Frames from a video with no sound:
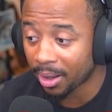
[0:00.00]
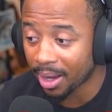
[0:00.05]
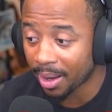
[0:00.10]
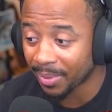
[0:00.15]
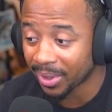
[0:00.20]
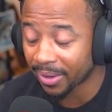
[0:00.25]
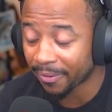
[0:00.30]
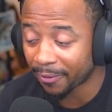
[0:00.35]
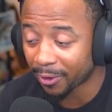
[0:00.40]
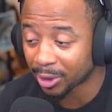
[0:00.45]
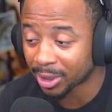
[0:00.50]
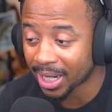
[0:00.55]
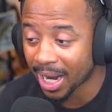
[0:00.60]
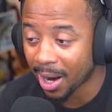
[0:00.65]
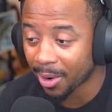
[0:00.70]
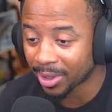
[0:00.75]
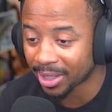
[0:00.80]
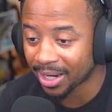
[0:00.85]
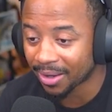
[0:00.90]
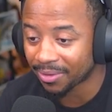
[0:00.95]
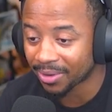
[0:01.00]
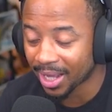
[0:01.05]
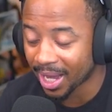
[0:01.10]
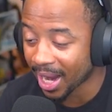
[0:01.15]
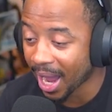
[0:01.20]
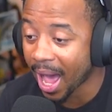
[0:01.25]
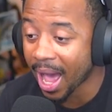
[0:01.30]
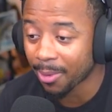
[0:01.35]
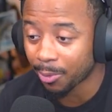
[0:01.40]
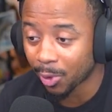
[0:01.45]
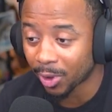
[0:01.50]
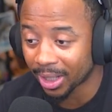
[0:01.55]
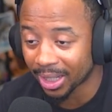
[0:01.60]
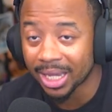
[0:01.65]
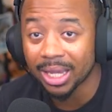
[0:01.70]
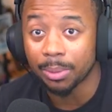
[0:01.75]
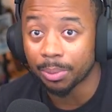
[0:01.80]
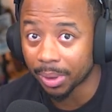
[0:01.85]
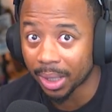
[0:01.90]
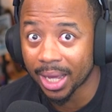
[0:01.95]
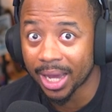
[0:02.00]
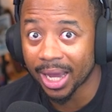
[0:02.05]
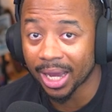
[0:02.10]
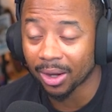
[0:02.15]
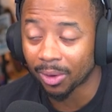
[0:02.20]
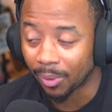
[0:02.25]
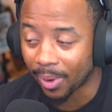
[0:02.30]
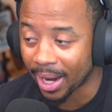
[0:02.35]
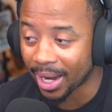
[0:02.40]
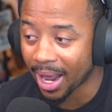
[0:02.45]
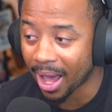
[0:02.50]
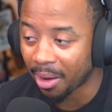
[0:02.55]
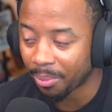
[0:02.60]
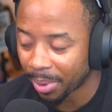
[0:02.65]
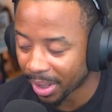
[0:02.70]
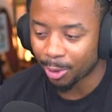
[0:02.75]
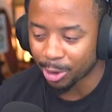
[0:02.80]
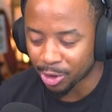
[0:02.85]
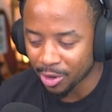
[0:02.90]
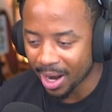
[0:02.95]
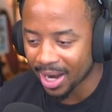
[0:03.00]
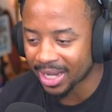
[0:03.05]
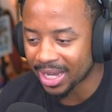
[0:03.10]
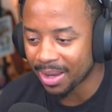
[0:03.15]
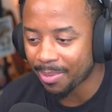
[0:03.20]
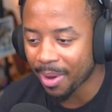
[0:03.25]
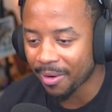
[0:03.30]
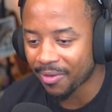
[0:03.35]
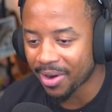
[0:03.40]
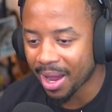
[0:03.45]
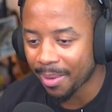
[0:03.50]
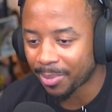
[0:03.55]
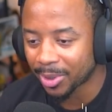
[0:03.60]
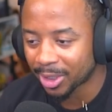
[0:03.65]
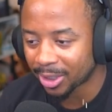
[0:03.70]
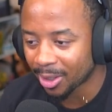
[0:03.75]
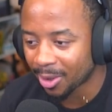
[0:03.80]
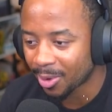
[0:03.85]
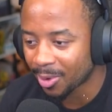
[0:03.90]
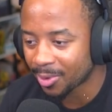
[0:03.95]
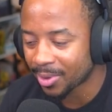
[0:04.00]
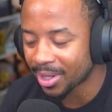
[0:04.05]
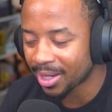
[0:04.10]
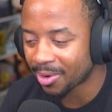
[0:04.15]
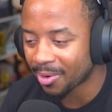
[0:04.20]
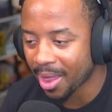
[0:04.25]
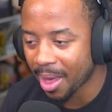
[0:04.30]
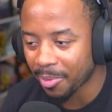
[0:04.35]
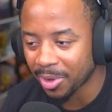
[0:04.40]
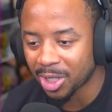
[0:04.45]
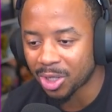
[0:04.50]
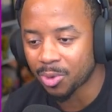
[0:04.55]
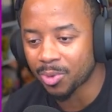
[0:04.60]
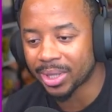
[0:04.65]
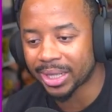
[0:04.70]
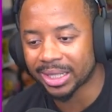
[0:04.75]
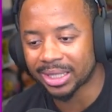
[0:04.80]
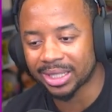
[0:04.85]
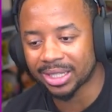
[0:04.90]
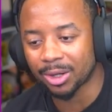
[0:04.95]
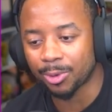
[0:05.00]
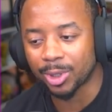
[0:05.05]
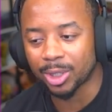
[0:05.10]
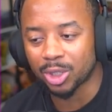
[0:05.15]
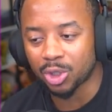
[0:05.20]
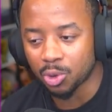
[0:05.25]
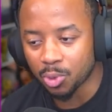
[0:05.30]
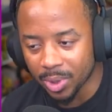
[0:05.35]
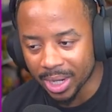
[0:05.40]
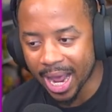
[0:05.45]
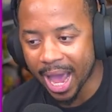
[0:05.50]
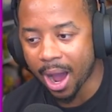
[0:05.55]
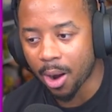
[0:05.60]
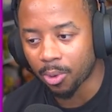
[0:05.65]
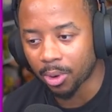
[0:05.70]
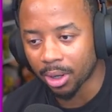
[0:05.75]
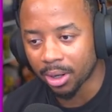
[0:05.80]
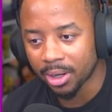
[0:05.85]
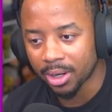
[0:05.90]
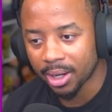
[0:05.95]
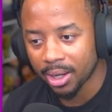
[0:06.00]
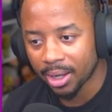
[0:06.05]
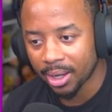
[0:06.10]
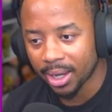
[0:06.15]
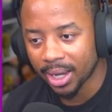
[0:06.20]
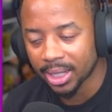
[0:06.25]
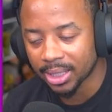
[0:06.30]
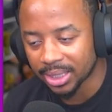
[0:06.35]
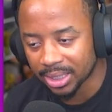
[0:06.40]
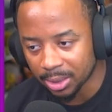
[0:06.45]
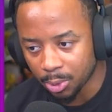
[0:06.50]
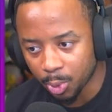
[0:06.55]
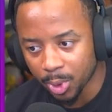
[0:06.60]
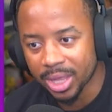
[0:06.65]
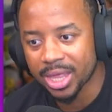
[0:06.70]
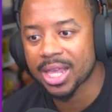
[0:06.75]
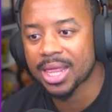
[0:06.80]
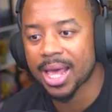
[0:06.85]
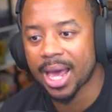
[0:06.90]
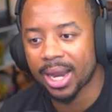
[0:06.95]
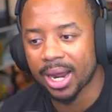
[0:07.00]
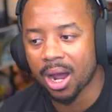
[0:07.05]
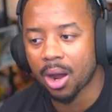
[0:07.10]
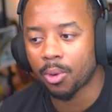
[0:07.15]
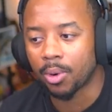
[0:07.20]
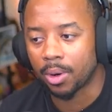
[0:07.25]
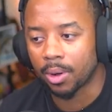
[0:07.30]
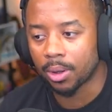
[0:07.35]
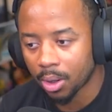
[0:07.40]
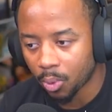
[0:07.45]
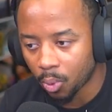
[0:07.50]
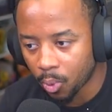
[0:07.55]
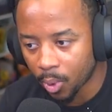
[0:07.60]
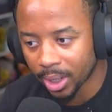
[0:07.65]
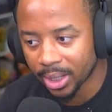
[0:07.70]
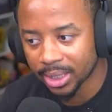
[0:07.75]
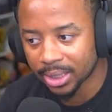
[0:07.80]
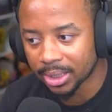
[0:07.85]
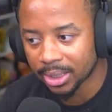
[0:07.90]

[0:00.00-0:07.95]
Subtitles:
I mean, the first hour definitely, like, I want to keep playing right now, but we're trying to keep every episode, you know, that we do in this series to an hour and see within that hour, what does